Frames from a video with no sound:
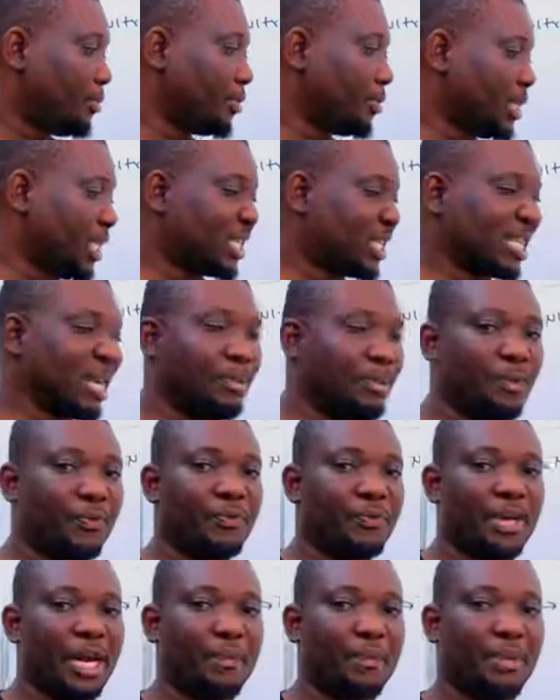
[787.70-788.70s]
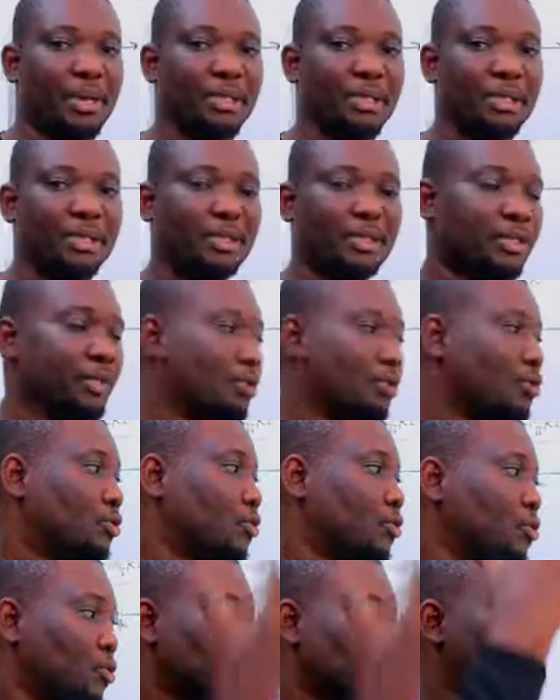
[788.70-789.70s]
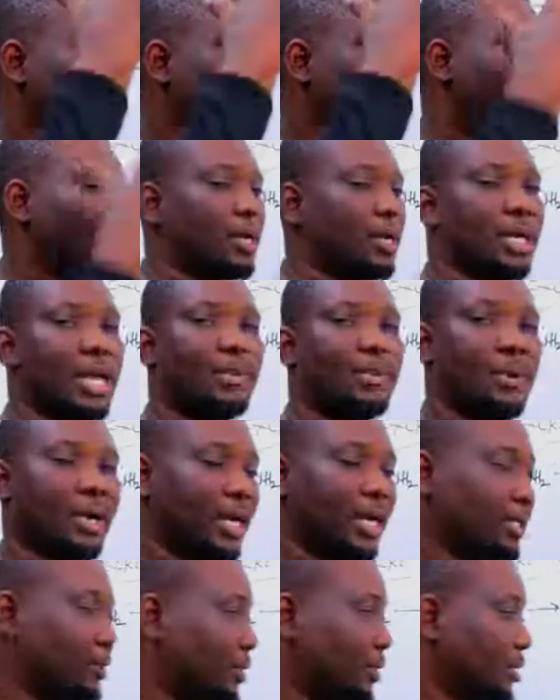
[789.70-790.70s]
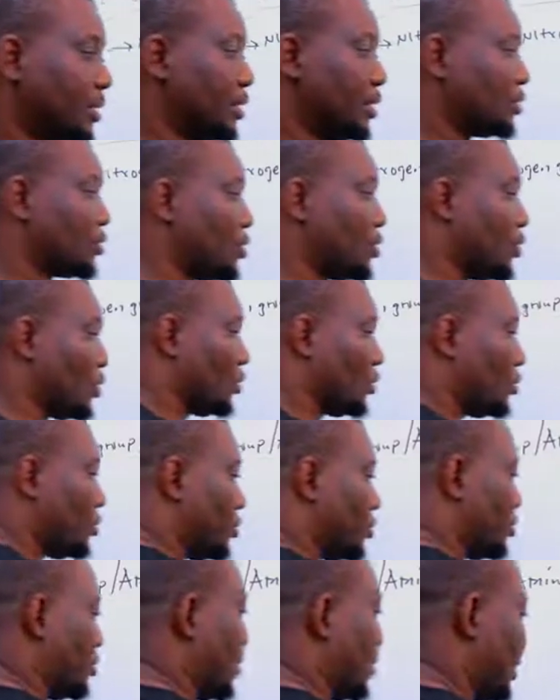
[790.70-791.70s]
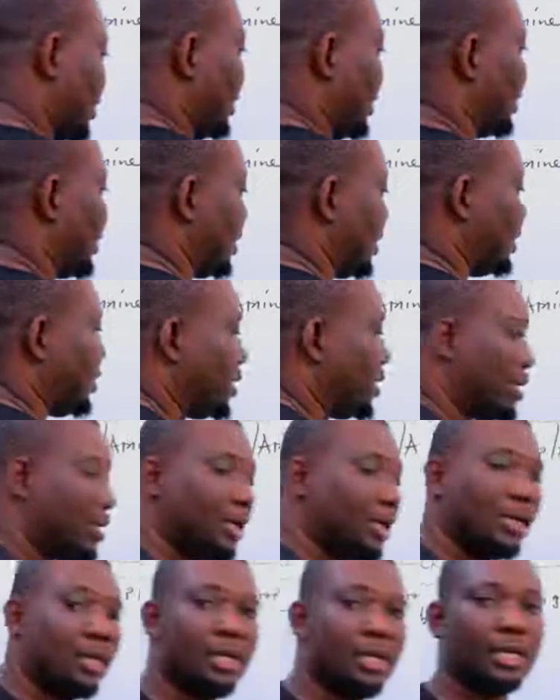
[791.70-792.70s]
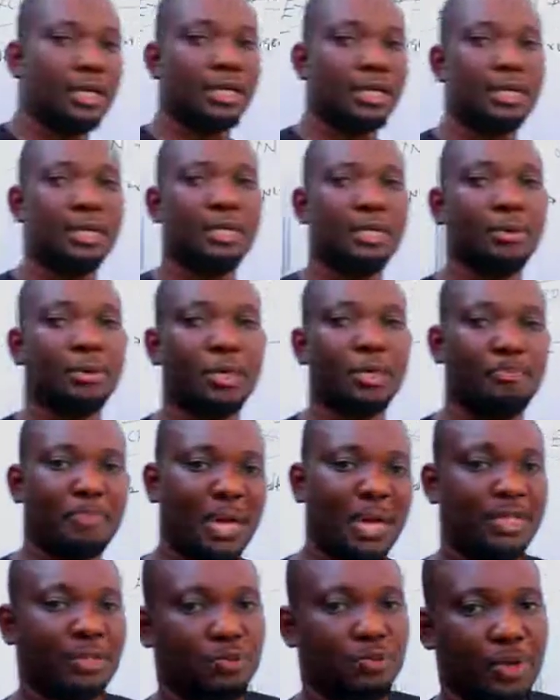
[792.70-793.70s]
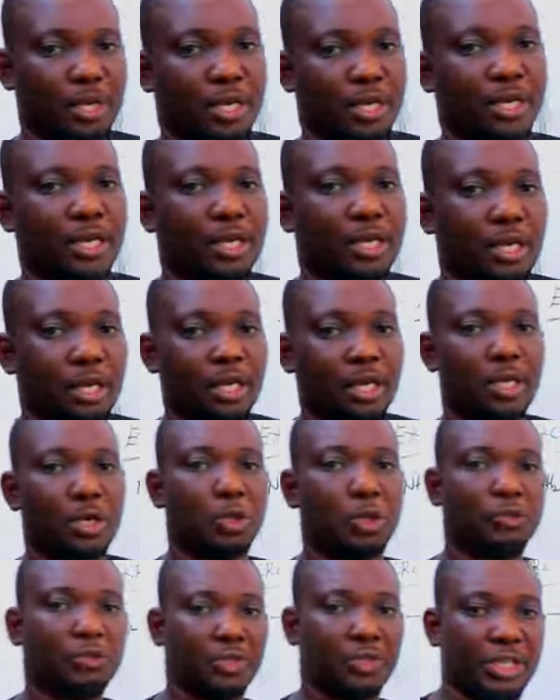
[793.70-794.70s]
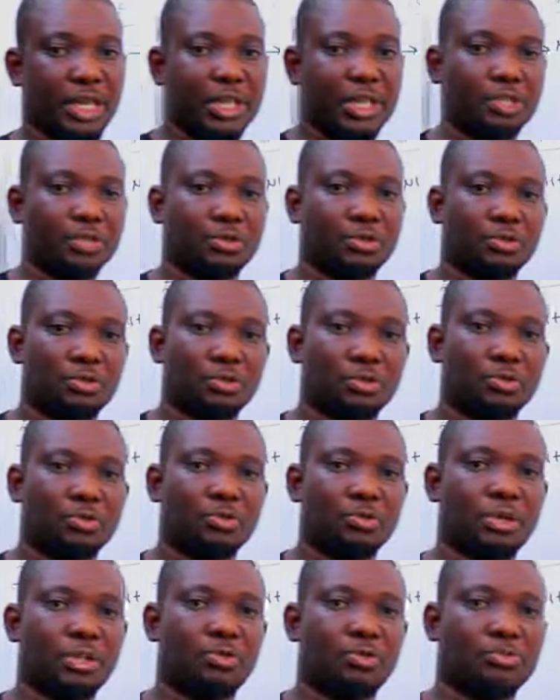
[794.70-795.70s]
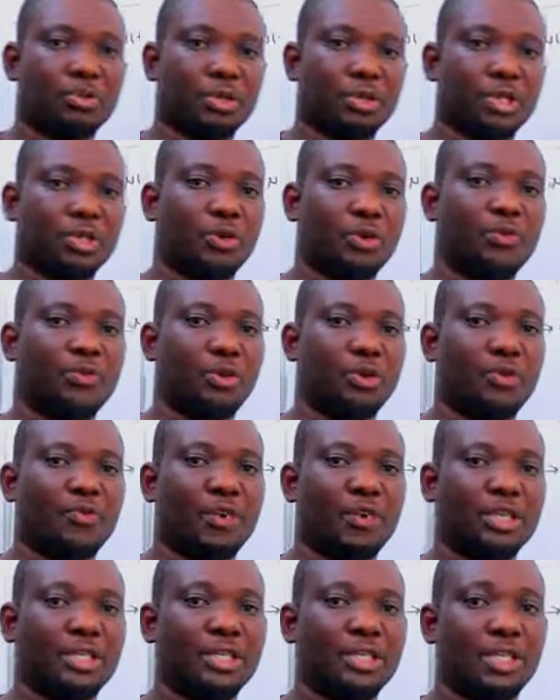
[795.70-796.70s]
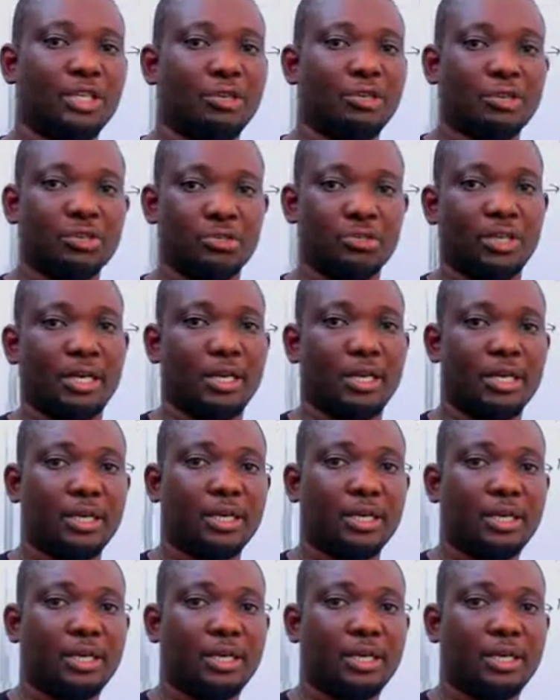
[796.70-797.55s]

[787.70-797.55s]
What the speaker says: this carbon fragments to carbohydrate is called, this is a pathway of reaction. So the process of converting a non-sugar